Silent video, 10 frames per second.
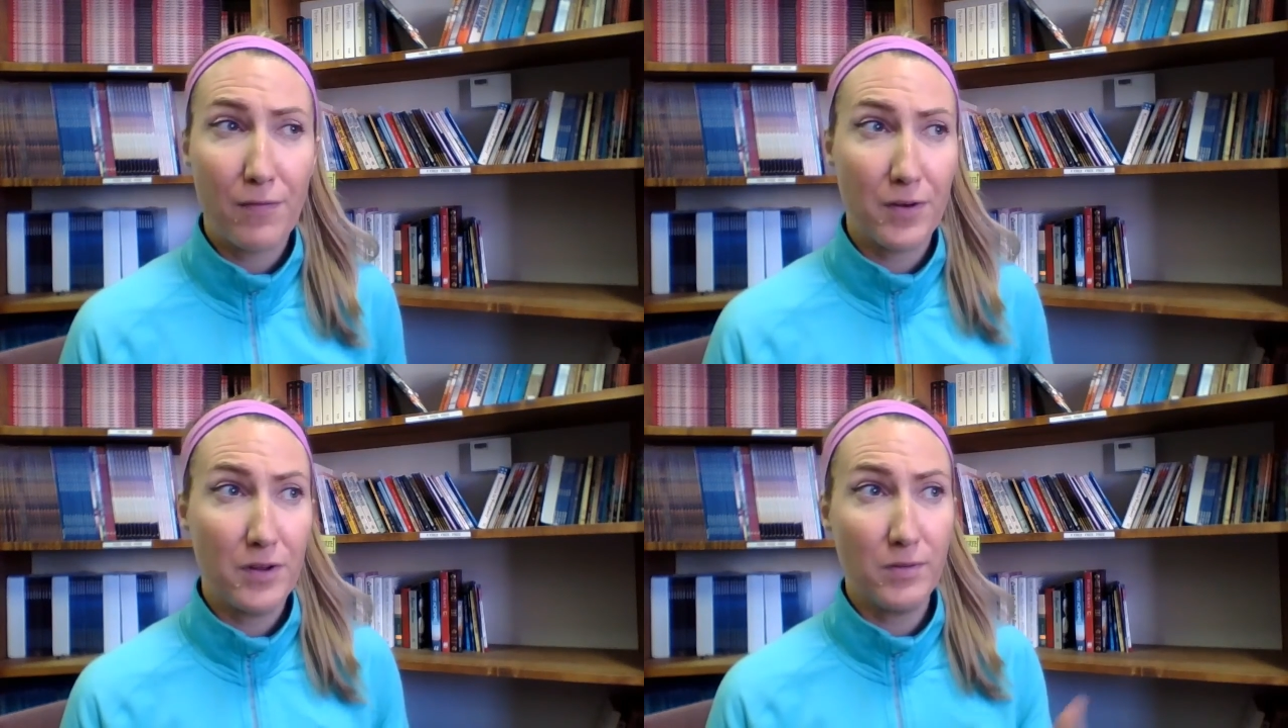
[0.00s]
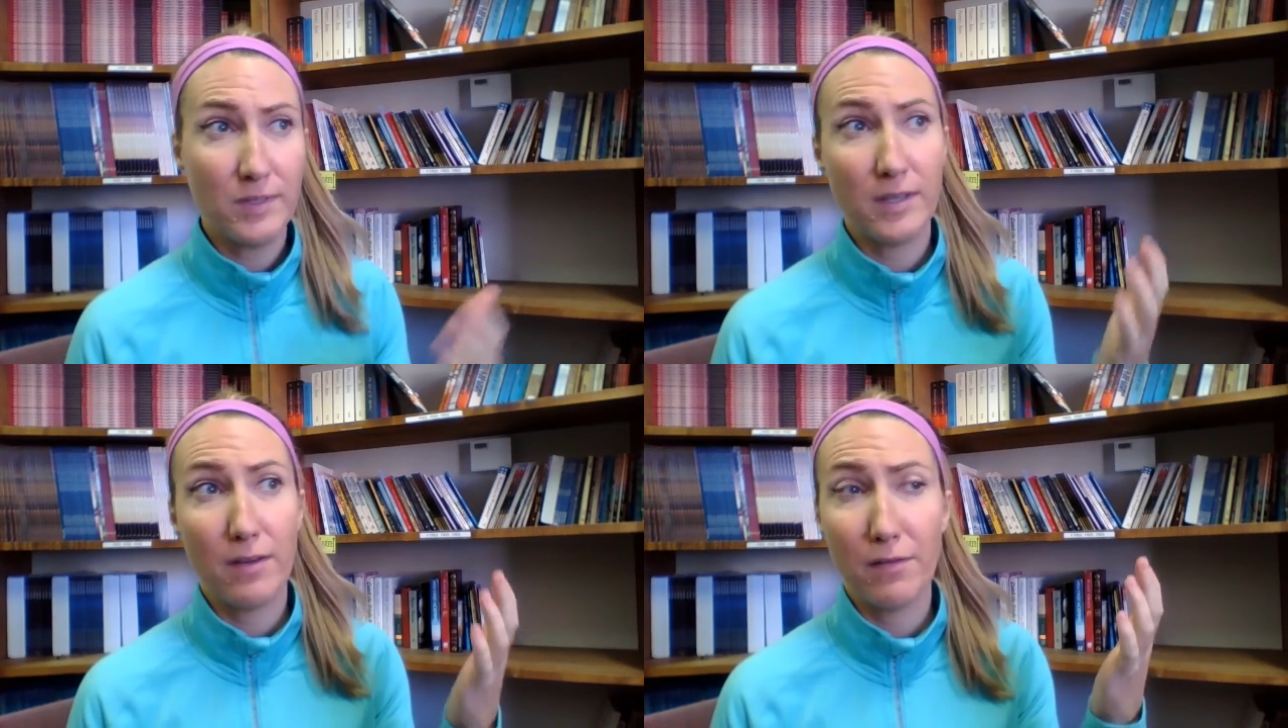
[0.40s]
for you
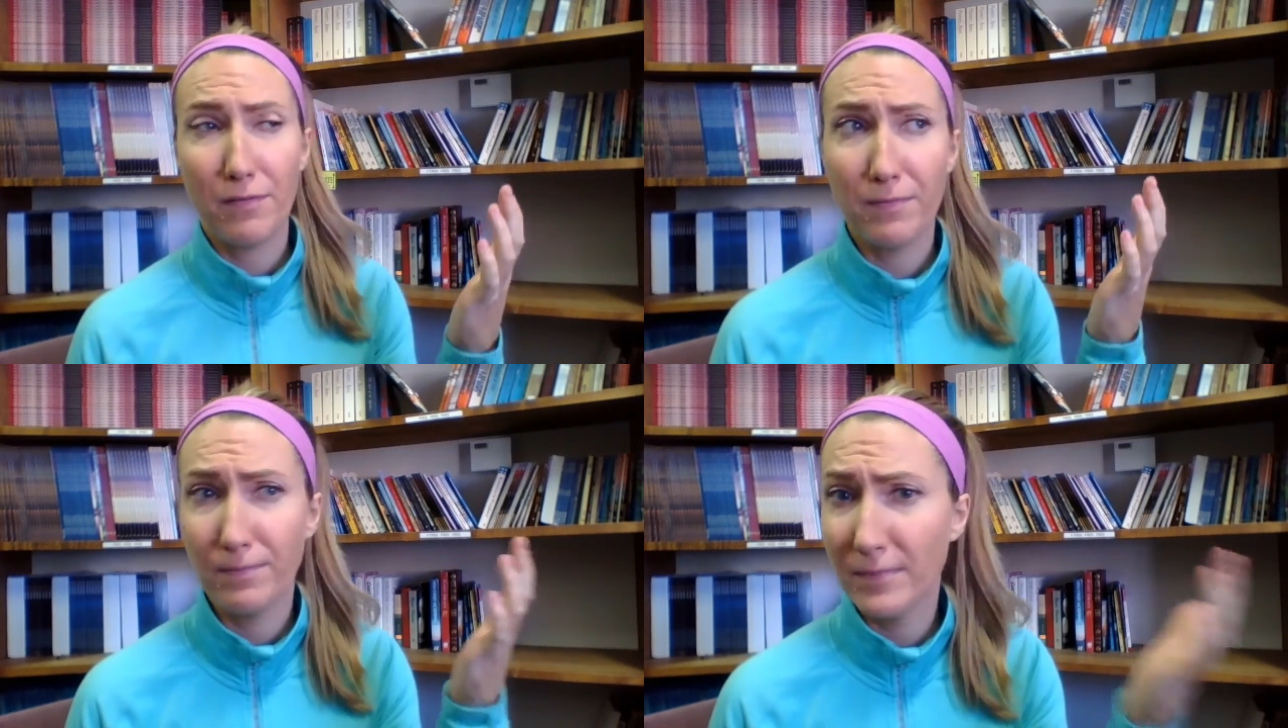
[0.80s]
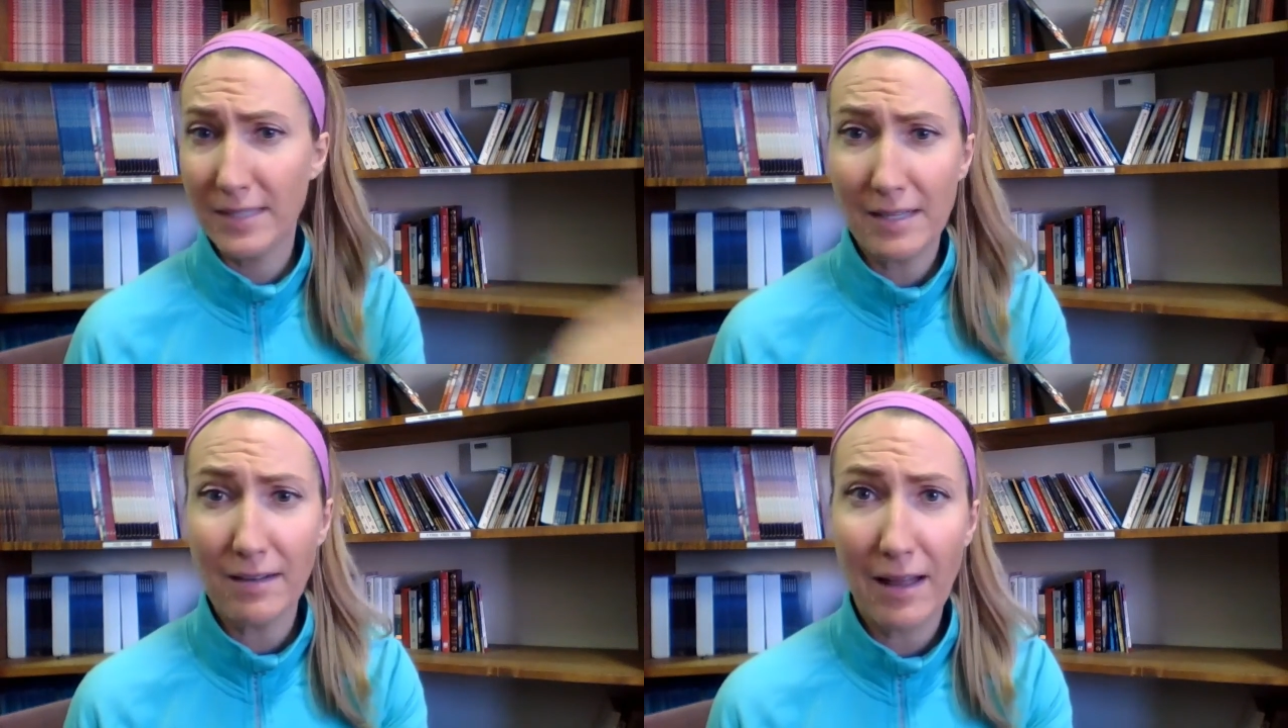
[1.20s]
to
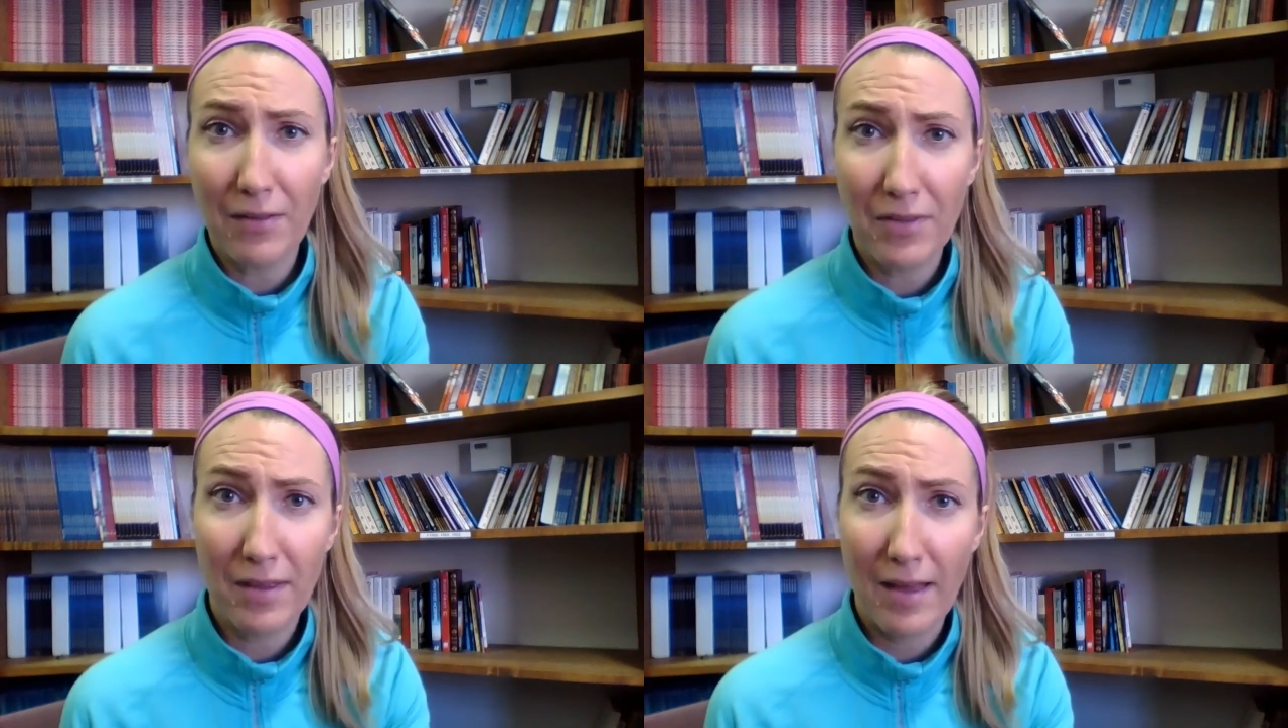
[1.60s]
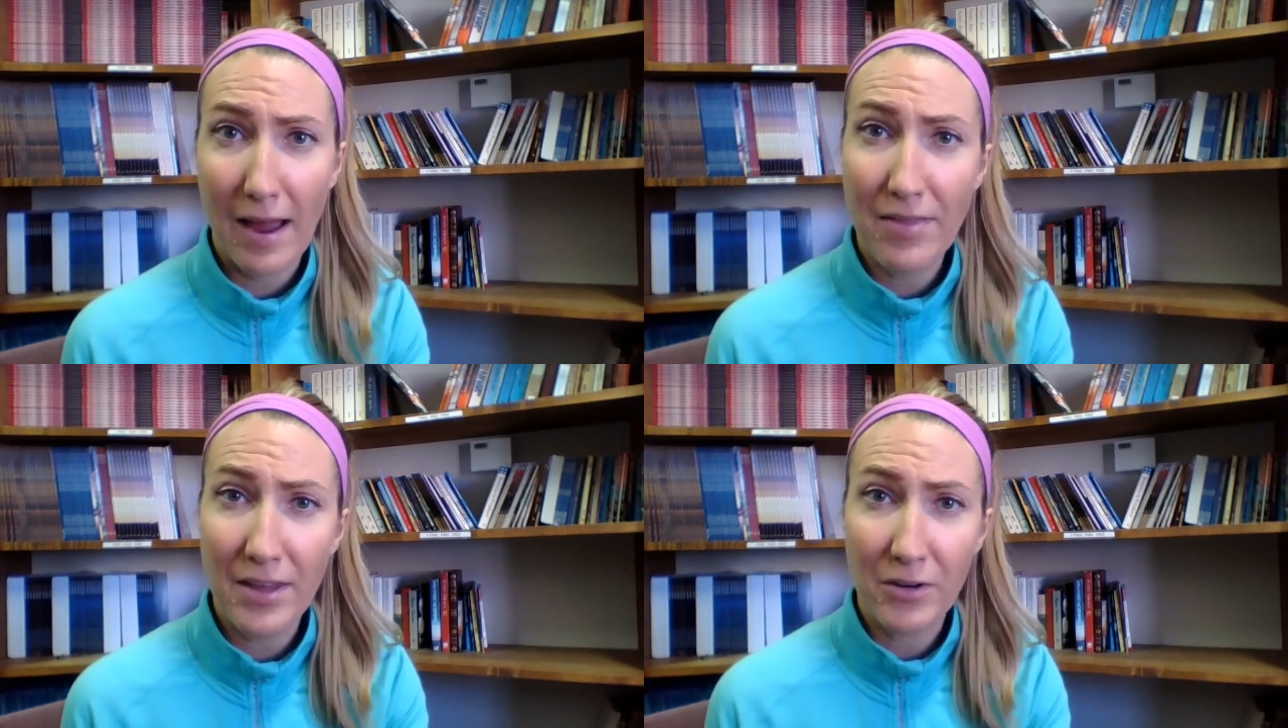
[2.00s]
single out the guy that